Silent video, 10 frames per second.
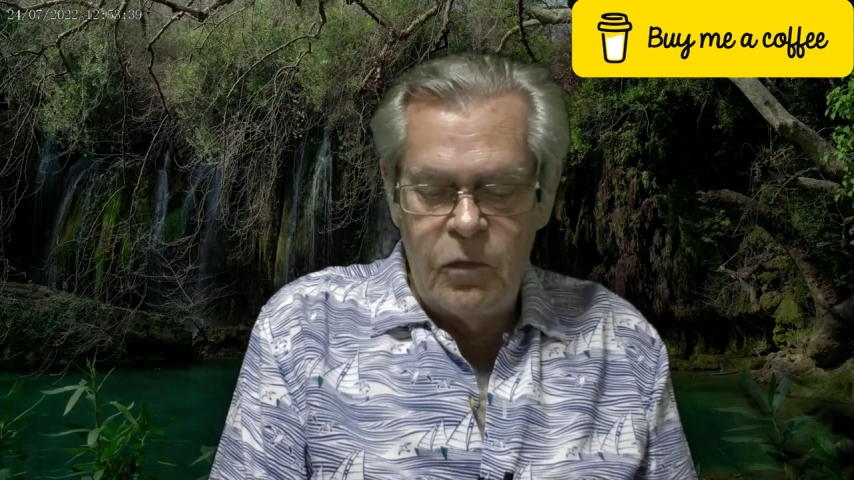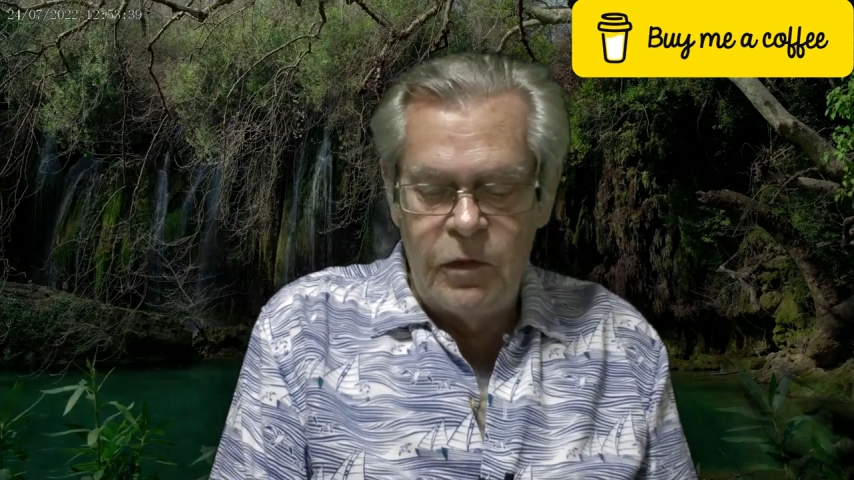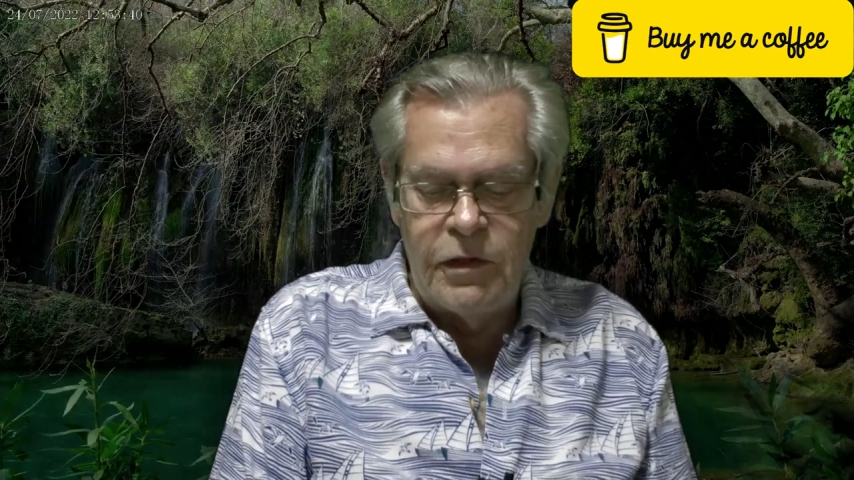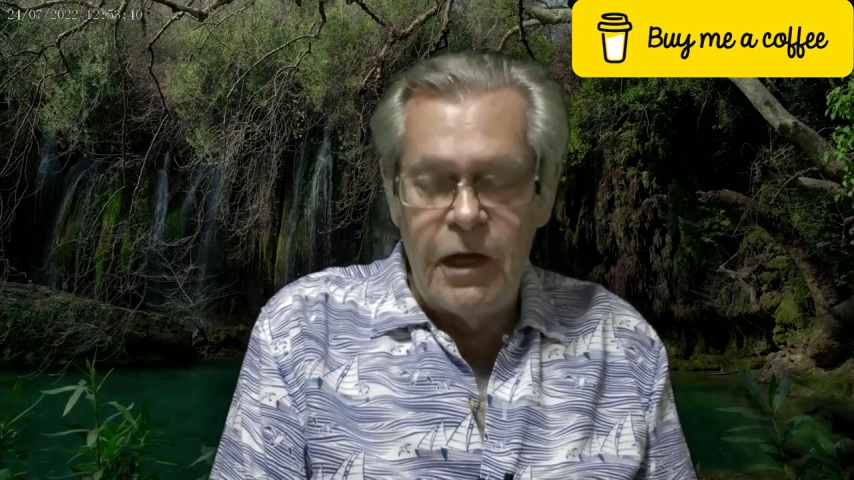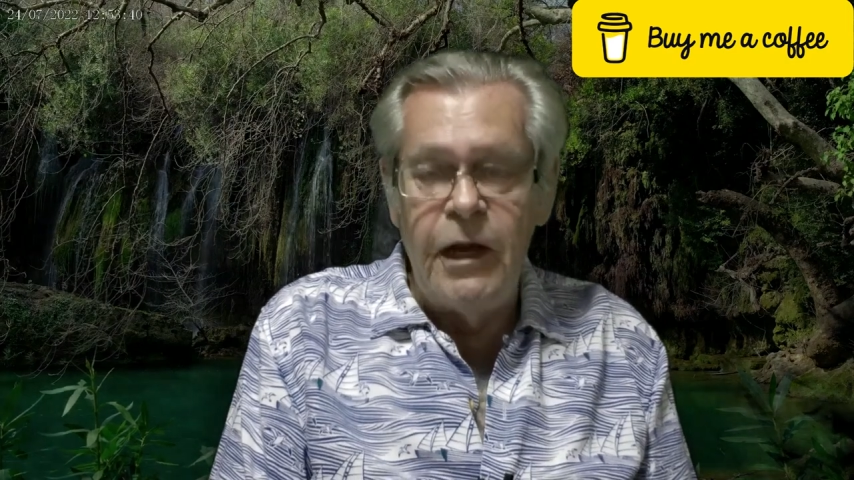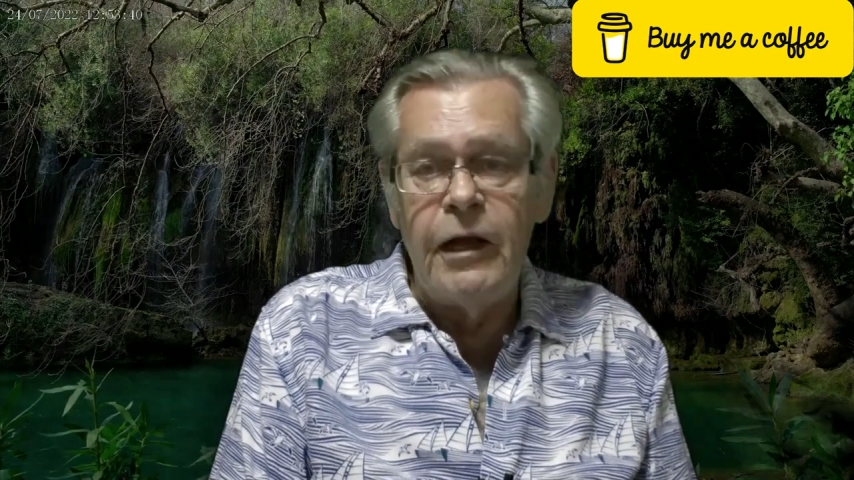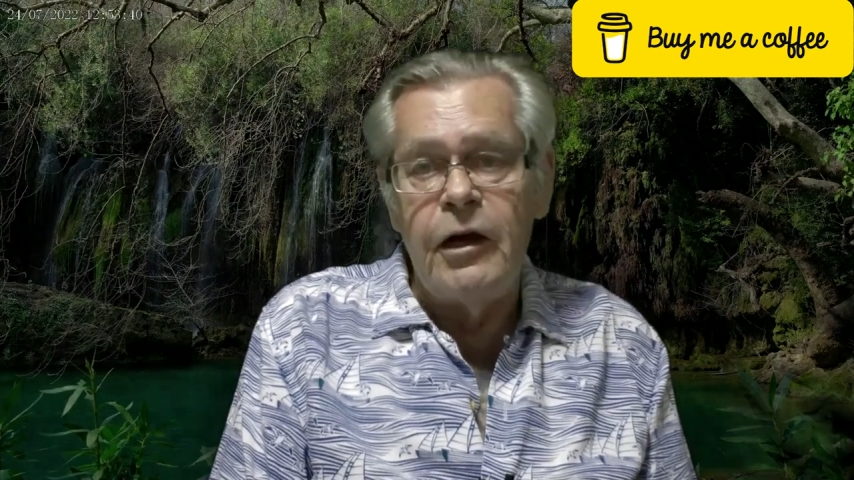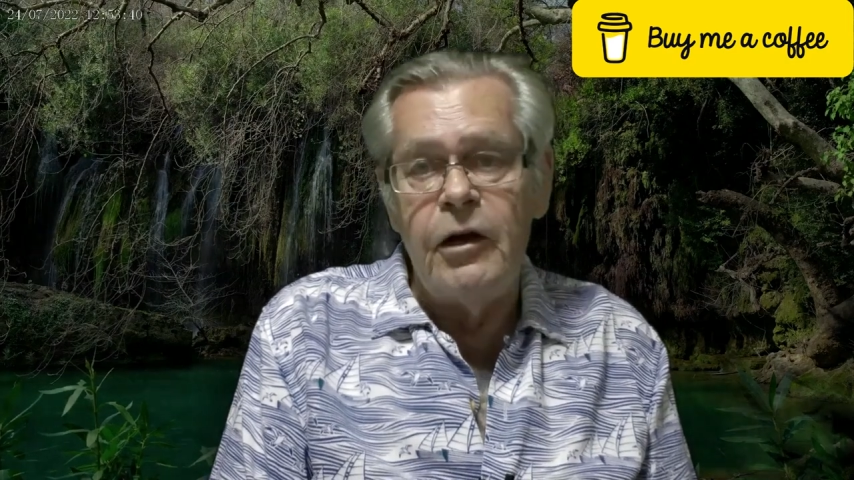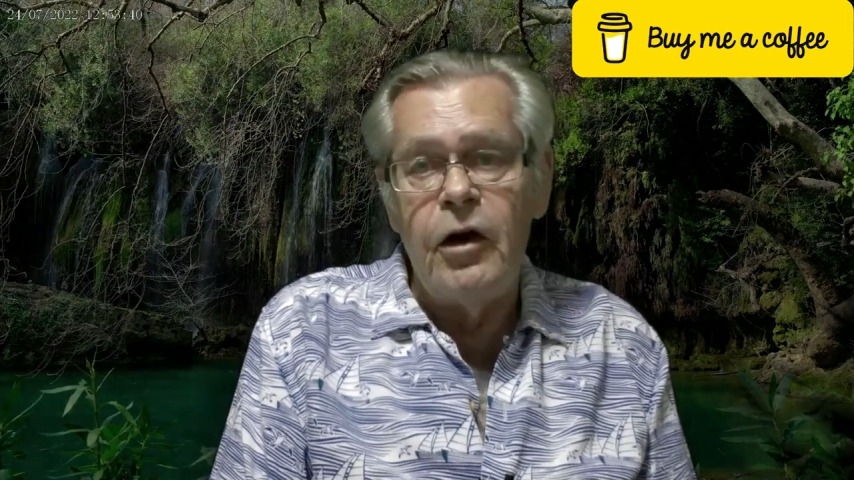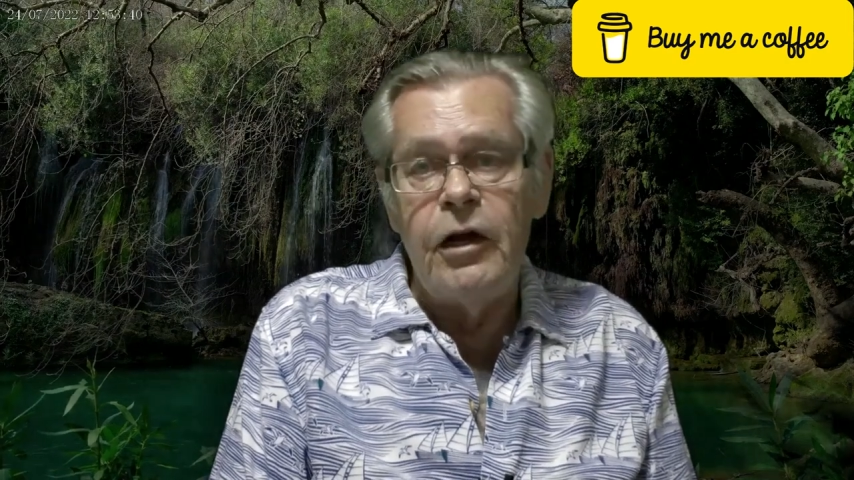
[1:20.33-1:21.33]
with getting
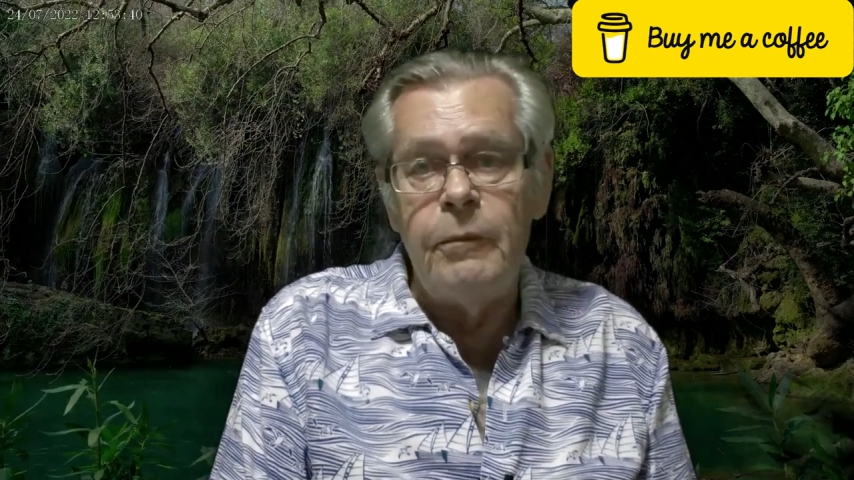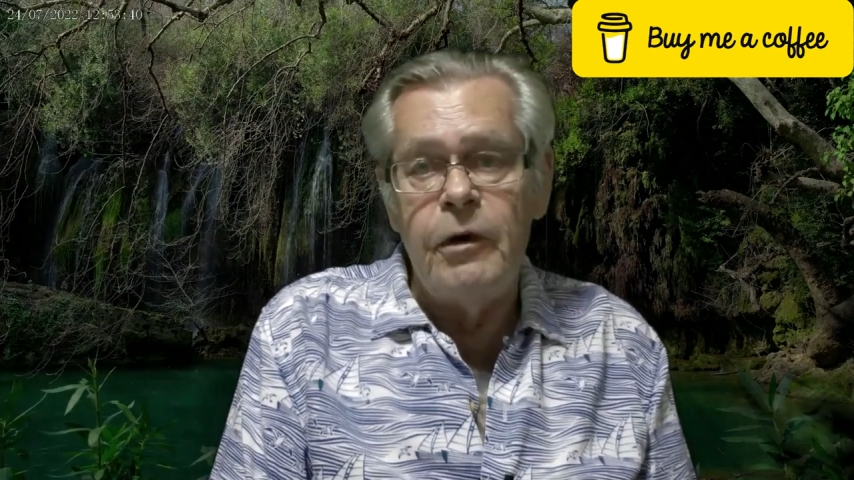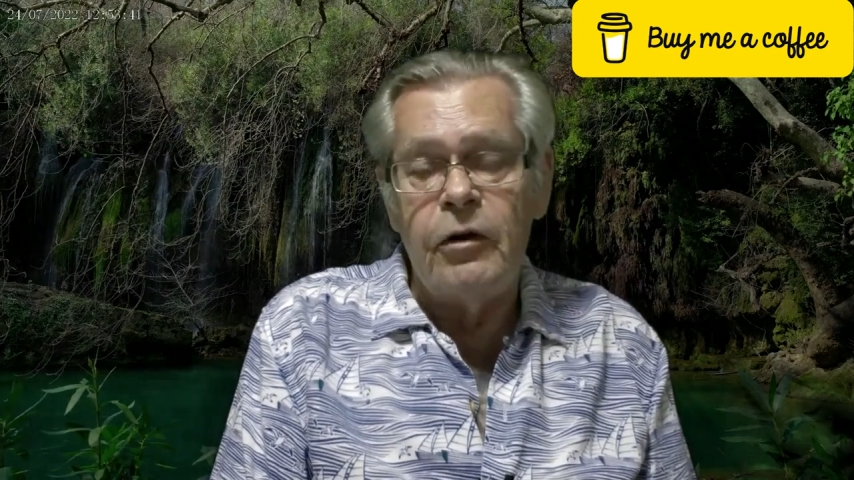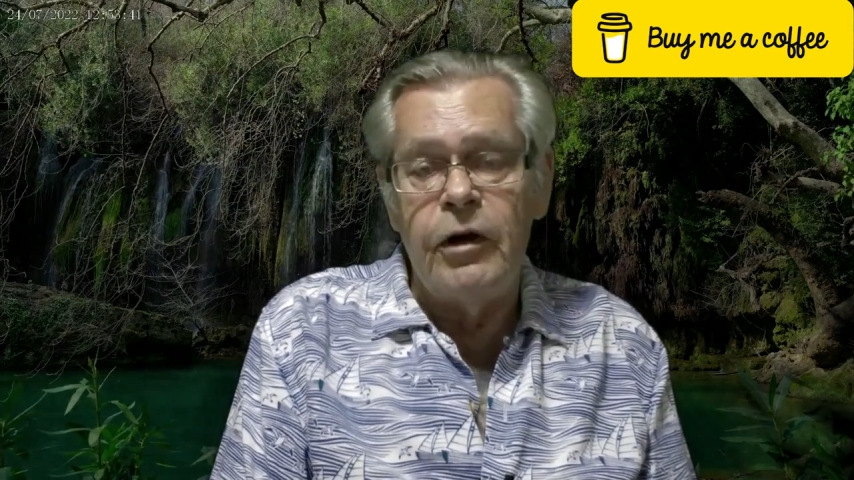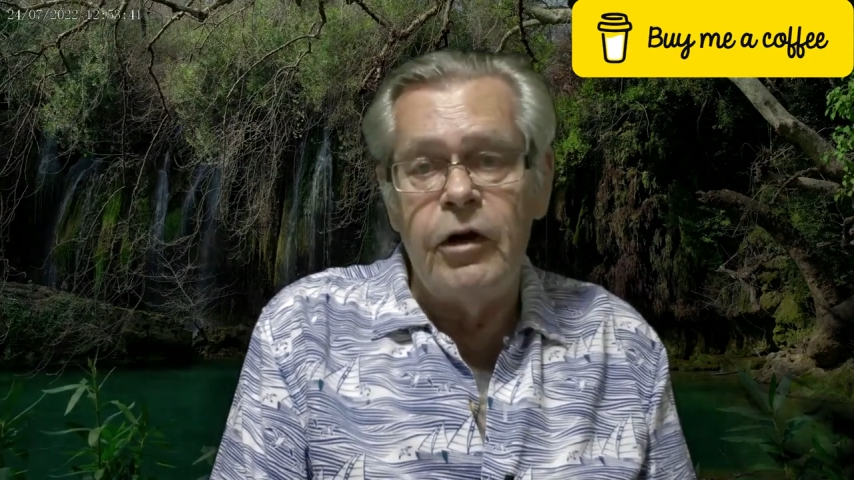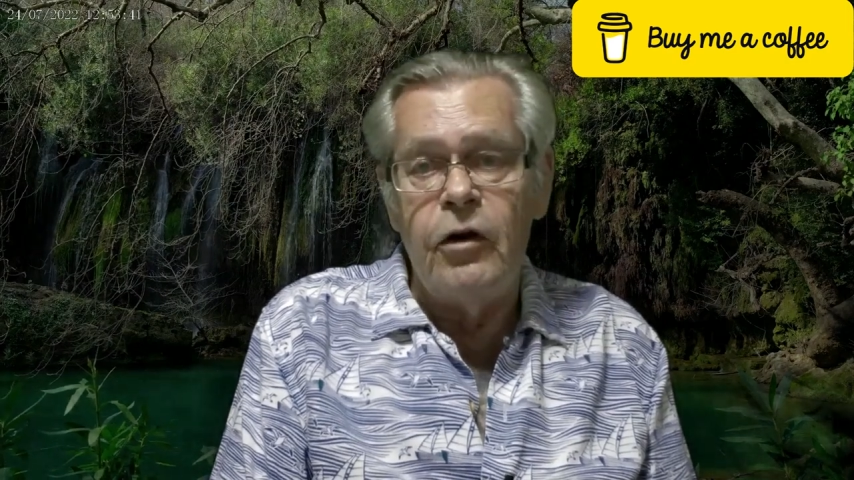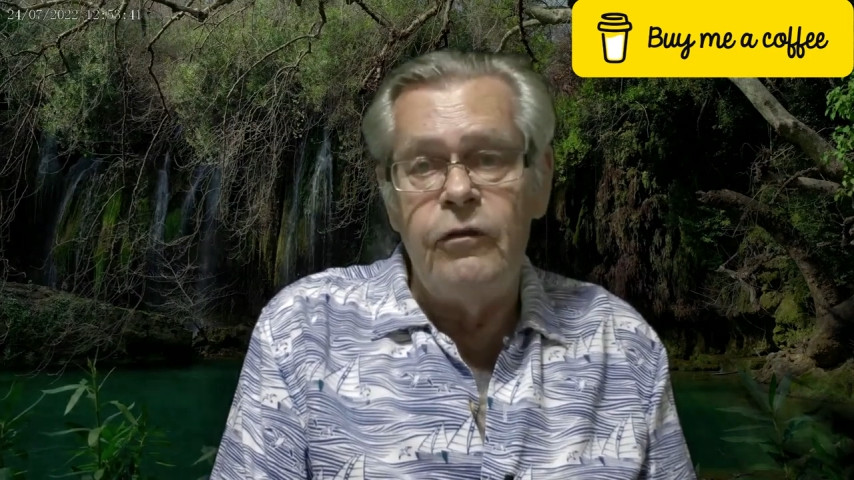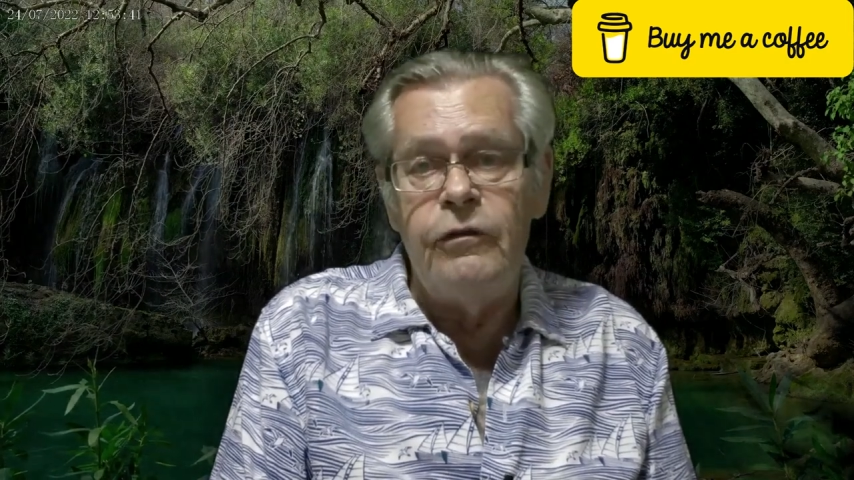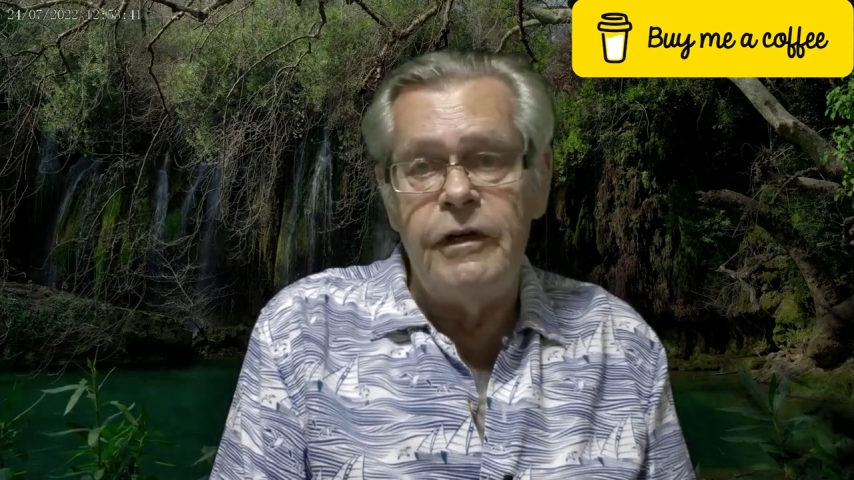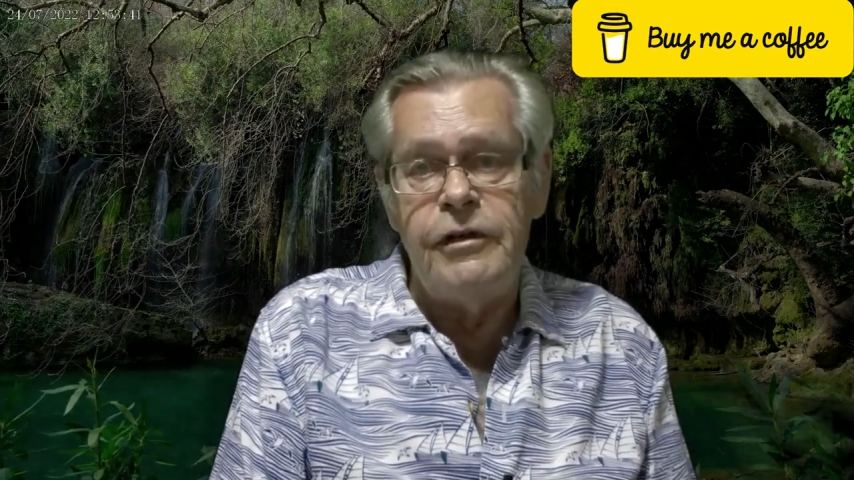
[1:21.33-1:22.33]
a non-immigrant O
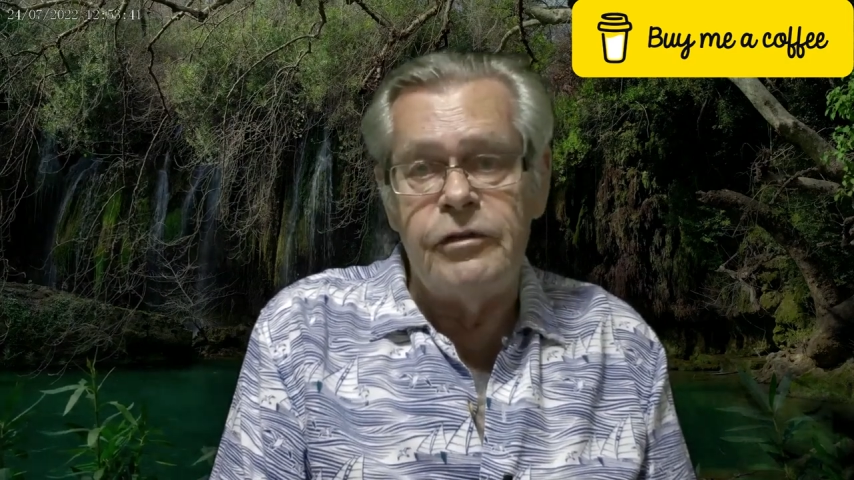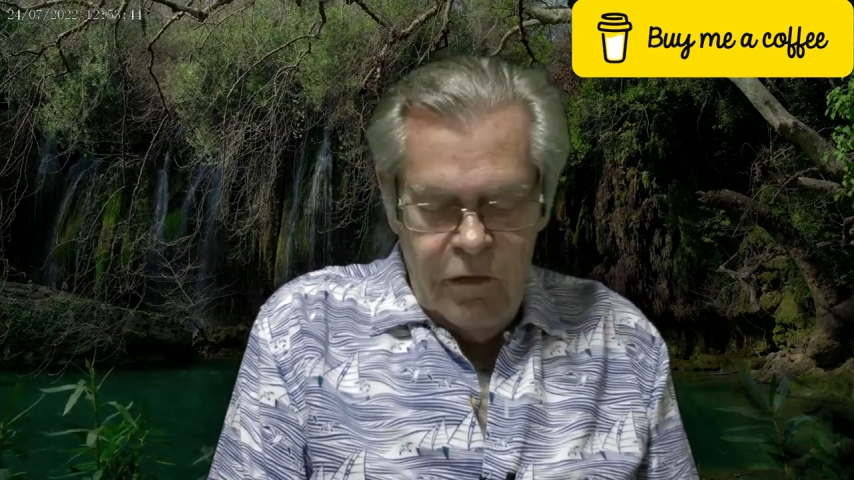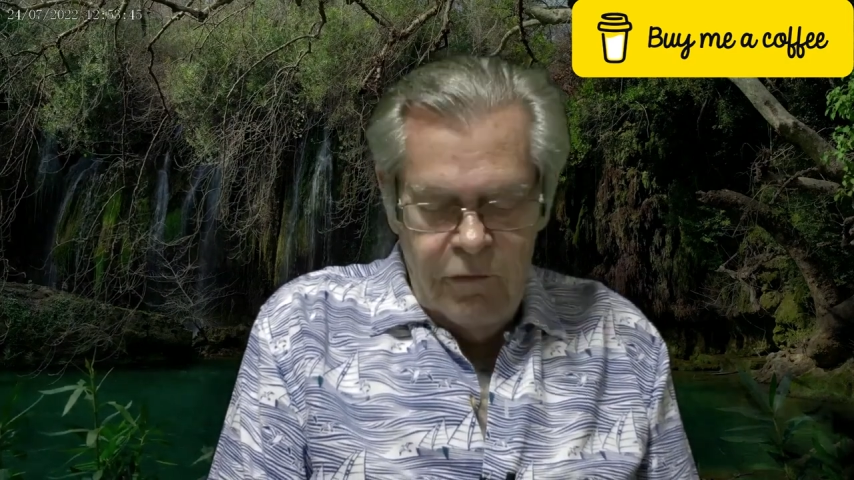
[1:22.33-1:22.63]
visa.